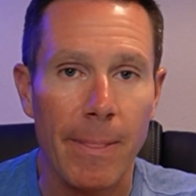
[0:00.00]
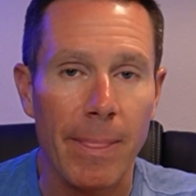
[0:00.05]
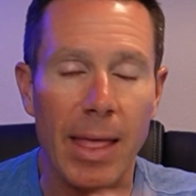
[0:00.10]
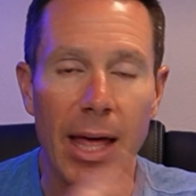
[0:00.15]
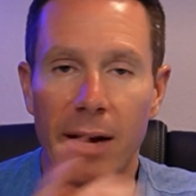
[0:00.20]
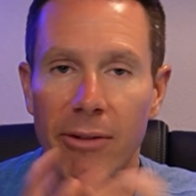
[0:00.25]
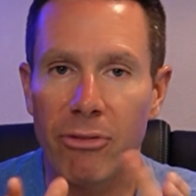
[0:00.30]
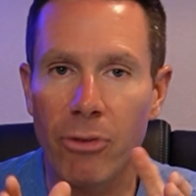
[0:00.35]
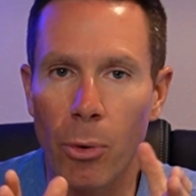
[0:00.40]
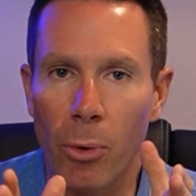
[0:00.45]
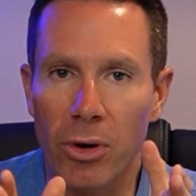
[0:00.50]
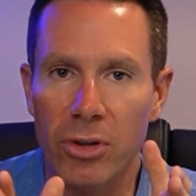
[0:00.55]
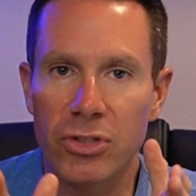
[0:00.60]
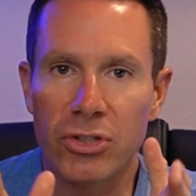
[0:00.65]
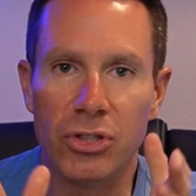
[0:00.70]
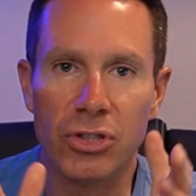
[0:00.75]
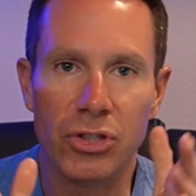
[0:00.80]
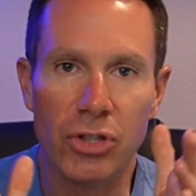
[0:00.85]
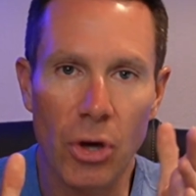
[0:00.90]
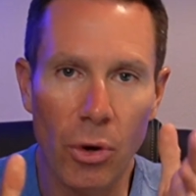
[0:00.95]
And of course,
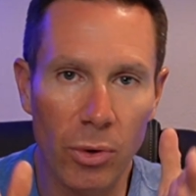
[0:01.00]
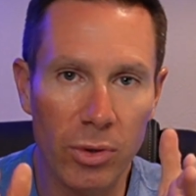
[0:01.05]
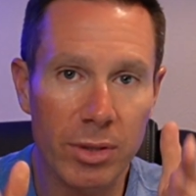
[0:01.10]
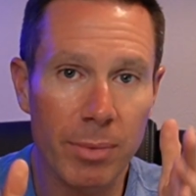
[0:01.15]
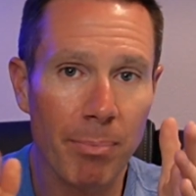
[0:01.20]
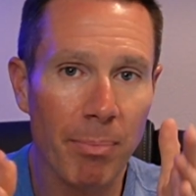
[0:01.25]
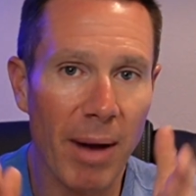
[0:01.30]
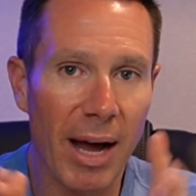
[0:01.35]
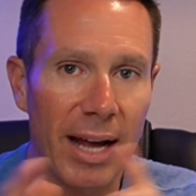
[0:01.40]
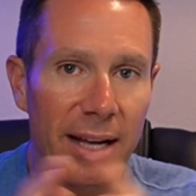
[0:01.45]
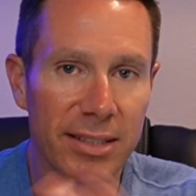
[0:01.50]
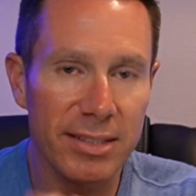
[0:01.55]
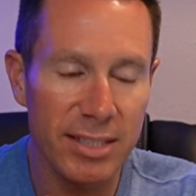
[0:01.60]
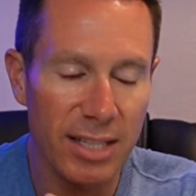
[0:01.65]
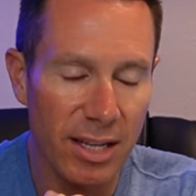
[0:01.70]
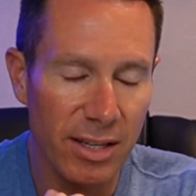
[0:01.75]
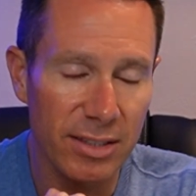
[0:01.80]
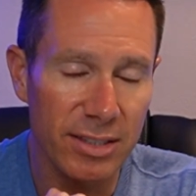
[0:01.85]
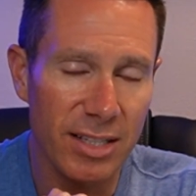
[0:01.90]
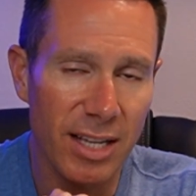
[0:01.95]
don't buy and
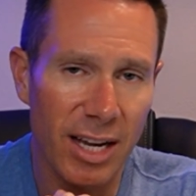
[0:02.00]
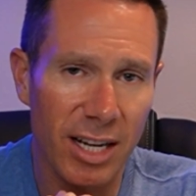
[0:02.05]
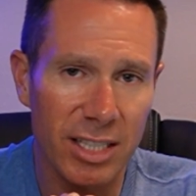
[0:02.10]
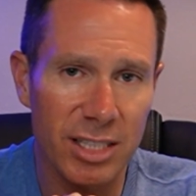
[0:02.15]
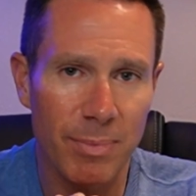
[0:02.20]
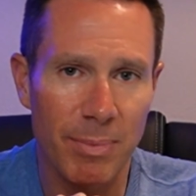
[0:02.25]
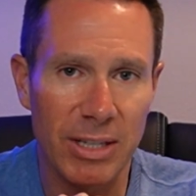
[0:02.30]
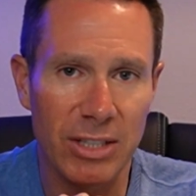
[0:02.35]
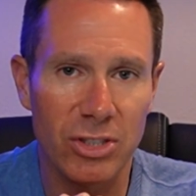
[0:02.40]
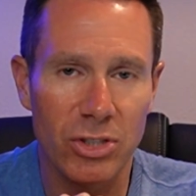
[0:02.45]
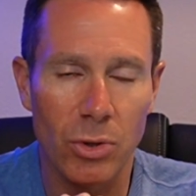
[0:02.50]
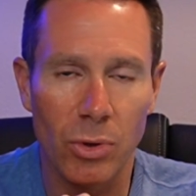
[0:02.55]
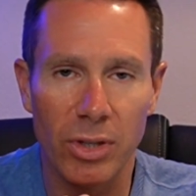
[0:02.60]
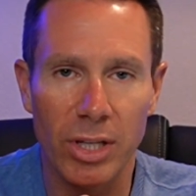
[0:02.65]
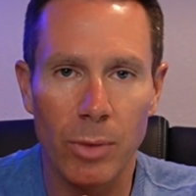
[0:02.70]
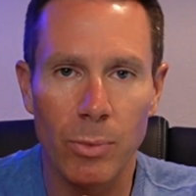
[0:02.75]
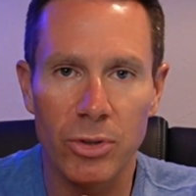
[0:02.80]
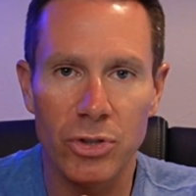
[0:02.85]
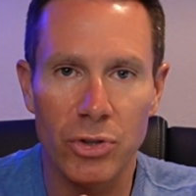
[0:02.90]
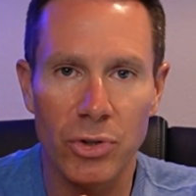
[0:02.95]
sell stocks based solely
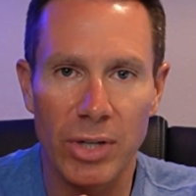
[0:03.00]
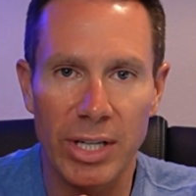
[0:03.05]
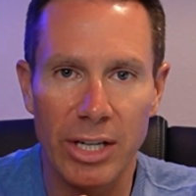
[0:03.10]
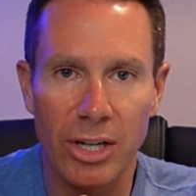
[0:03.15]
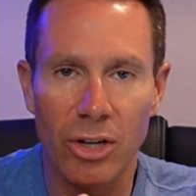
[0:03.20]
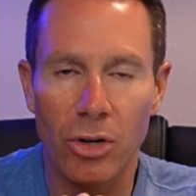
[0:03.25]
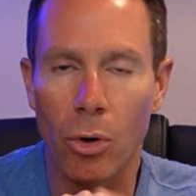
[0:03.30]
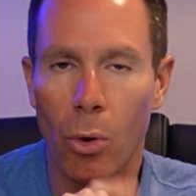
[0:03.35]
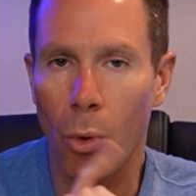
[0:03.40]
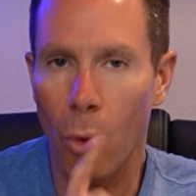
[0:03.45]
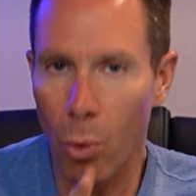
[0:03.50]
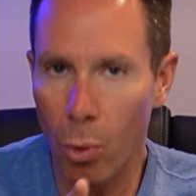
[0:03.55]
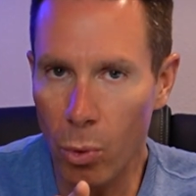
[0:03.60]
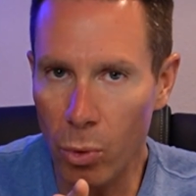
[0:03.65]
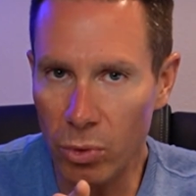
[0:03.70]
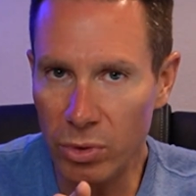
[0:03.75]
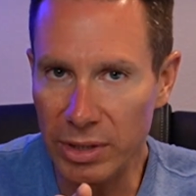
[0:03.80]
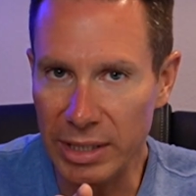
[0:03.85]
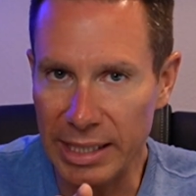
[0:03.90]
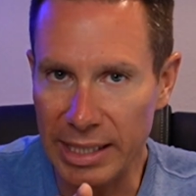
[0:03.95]
on what you hear.
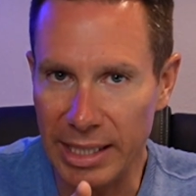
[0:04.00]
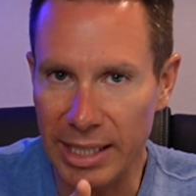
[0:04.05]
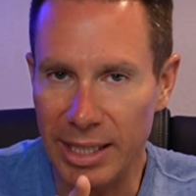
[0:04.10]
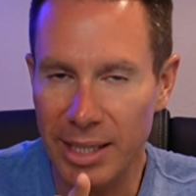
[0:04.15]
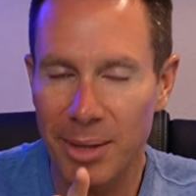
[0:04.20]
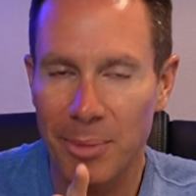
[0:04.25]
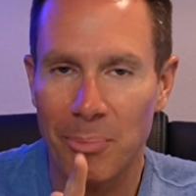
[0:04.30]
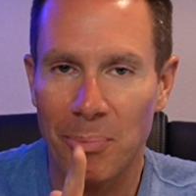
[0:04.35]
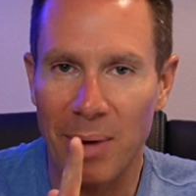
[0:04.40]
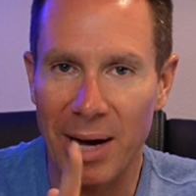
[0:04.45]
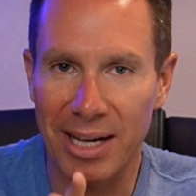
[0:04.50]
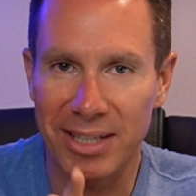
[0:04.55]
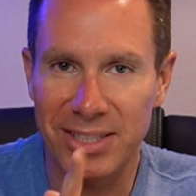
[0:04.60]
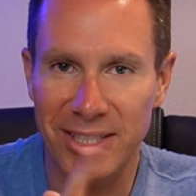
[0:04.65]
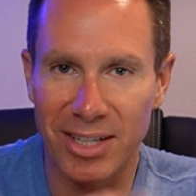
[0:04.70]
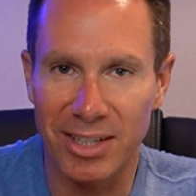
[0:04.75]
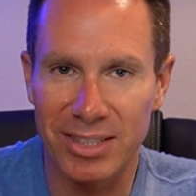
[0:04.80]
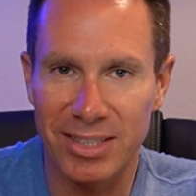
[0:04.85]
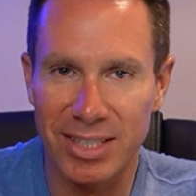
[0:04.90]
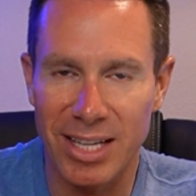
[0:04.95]
Only buy and
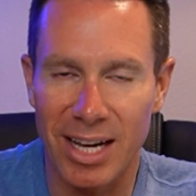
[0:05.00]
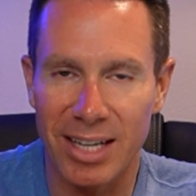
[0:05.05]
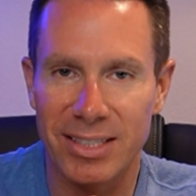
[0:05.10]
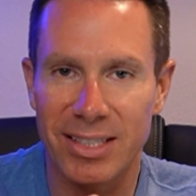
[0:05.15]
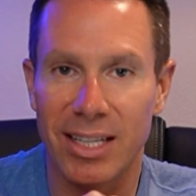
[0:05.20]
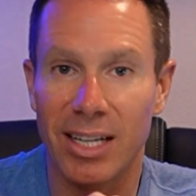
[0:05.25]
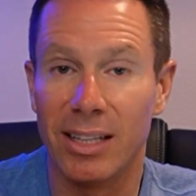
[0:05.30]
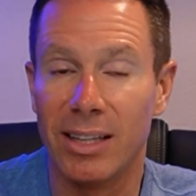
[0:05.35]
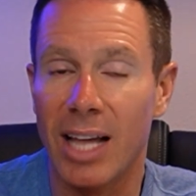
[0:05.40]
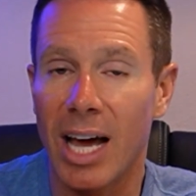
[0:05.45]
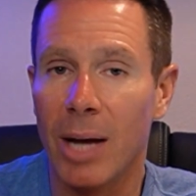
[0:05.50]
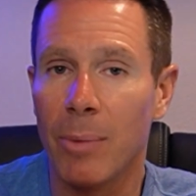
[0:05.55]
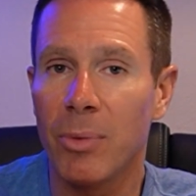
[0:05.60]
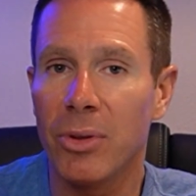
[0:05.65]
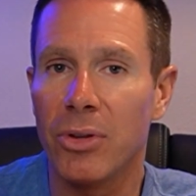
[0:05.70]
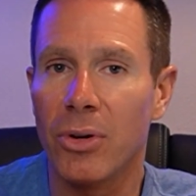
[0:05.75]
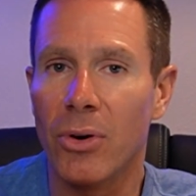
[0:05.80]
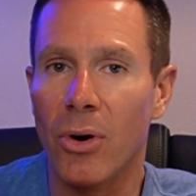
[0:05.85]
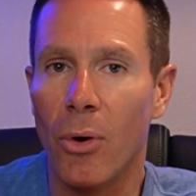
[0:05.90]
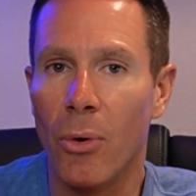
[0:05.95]
sell stocks that align
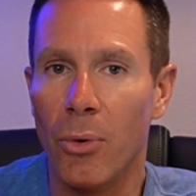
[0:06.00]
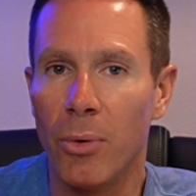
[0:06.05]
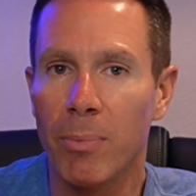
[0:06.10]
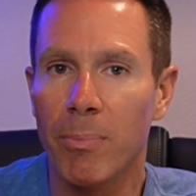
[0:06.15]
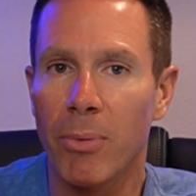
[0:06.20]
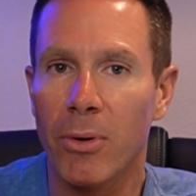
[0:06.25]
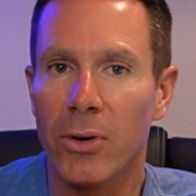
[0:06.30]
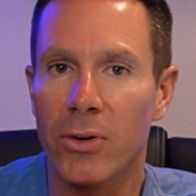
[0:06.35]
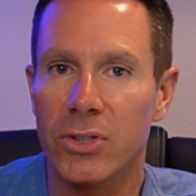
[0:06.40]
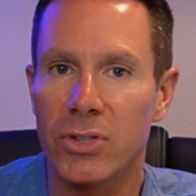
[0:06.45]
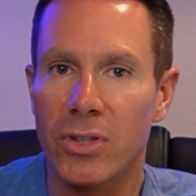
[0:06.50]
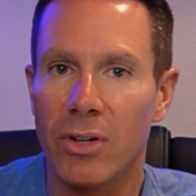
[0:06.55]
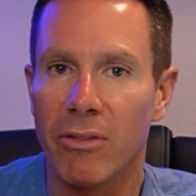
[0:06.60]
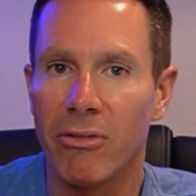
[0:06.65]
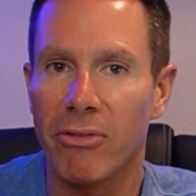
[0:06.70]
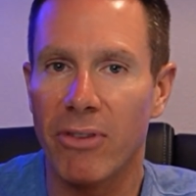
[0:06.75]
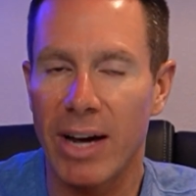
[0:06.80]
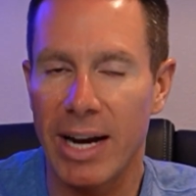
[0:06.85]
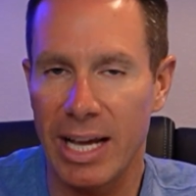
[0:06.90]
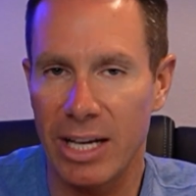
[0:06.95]
with your own personal
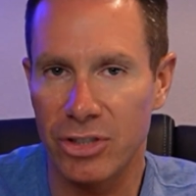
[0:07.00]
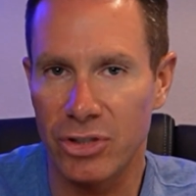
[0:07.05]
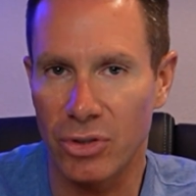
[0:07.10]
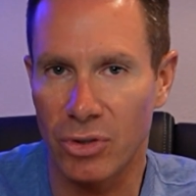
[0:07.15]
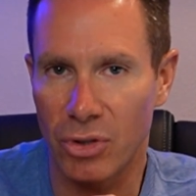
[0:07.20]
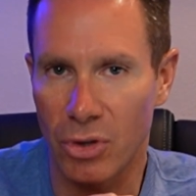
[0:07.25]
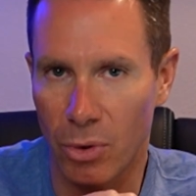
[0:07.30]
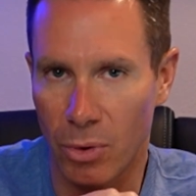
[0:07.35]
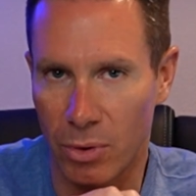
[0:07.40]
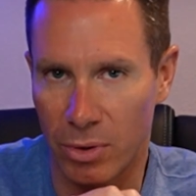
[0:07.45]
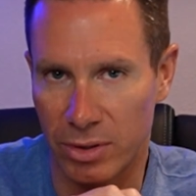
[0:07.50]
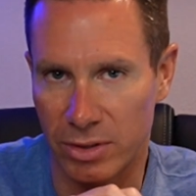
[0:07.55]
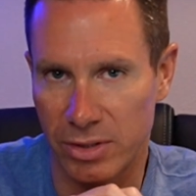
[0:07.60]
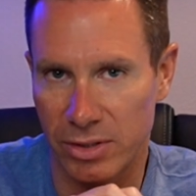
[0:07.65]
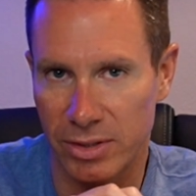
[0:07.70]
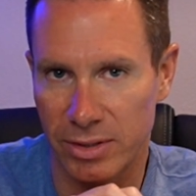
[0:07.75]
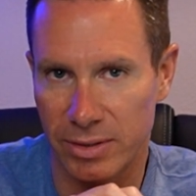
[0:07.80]
financial goals.